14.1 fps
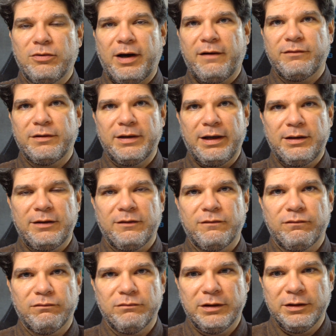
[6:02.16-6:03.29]
you have the
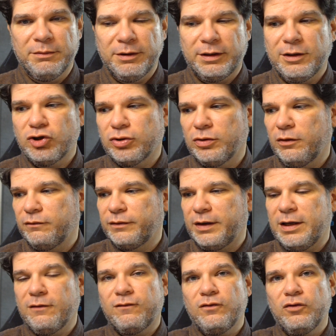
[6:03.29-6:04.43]
native limitation of
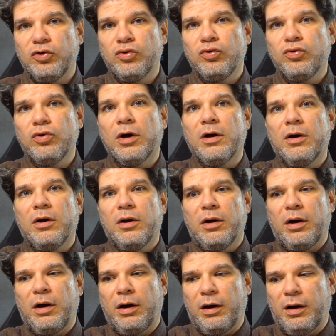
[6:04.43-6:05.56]
if you
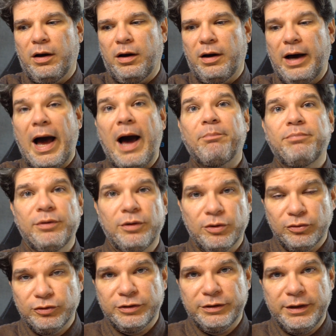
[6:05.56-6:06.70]

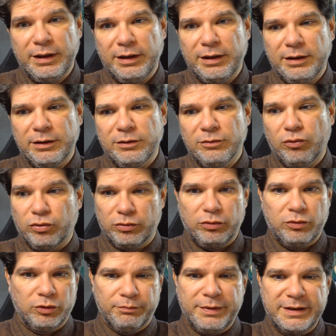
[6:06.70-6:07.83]
upload the
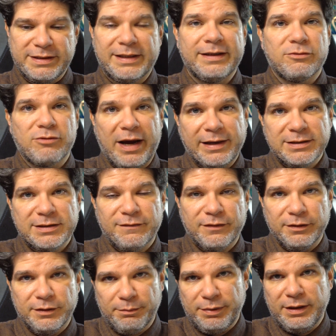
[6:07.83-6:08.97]
or basically
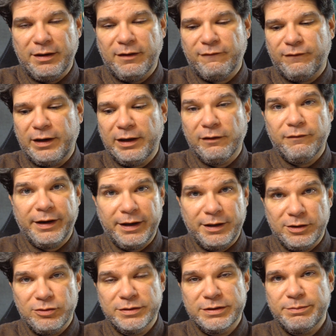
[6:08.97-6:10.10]
transfer the PDF file via
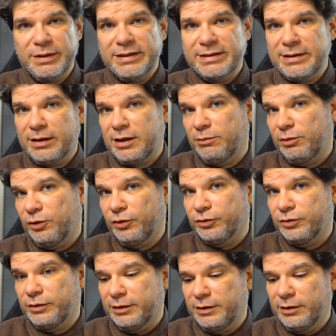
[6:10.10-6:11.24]
USB-C cable
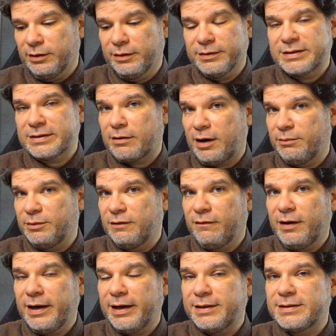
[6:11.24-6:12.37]
onto the Scribe
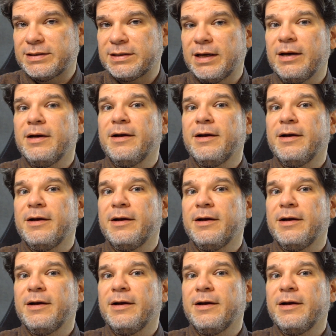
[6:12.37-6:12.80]
device,